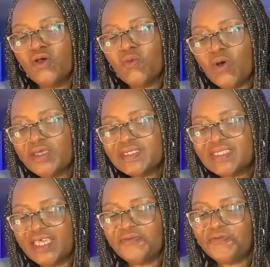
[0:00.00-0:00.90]
what is
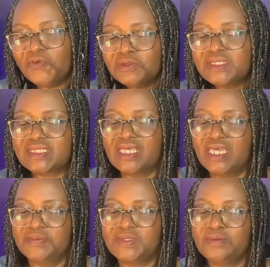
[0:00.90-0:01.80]
the
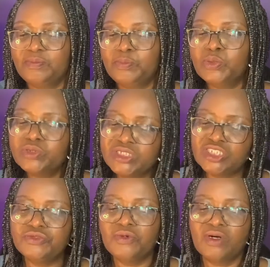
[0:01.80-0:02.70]
footsteps
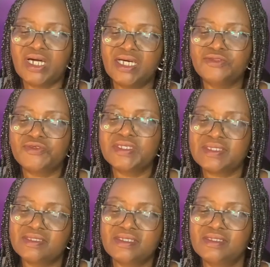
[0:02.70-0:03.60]
pushing your country
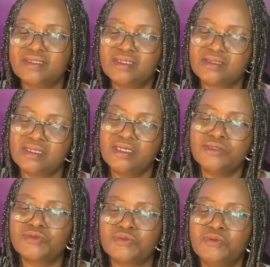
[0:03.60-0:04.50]
citizens
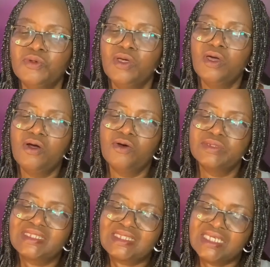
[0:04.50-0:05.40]
into
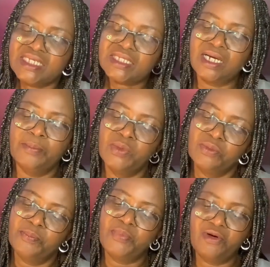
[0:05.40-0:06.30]

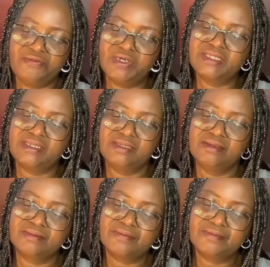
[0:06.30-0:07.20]
unthinkable poverty?
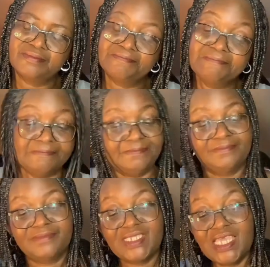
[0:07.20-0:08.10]

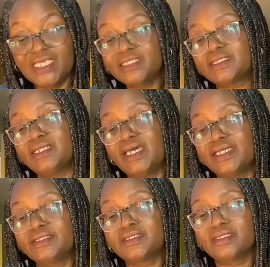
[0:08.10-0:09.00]
8
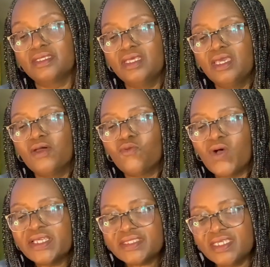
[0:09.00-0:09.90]
likes.
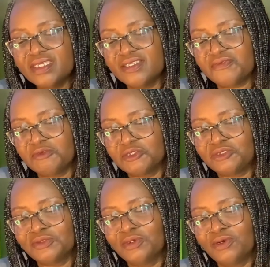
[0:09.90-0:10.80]
One thing is for
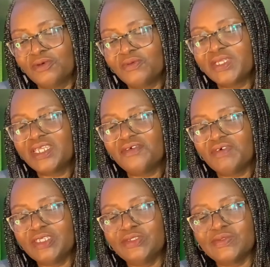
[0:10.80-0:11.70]
sure,
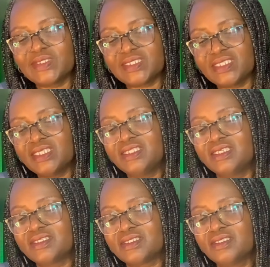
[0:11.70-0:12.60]
whenever you see this